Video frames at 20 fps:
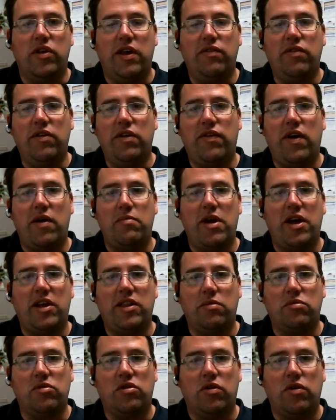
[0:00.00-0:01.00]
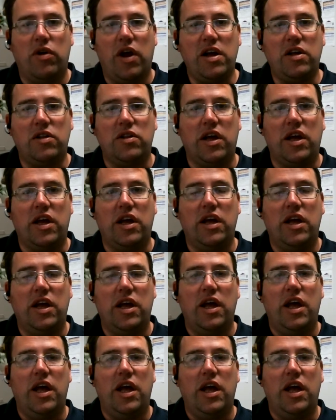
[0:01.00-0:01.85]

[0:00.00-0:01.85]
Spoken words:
even if I make them correctly